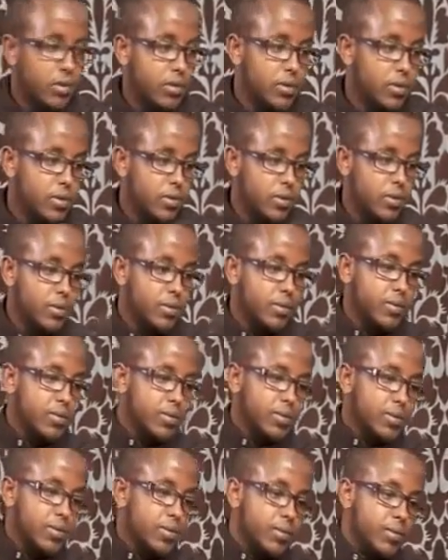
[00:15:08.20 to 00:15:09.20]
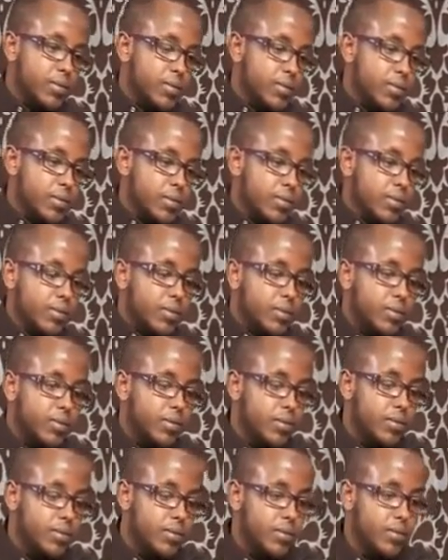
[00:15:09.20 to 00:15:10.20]

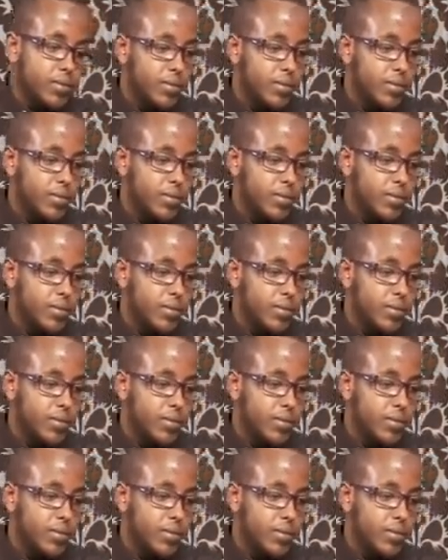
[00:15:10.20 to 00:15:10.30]
No one is speaking in this clip.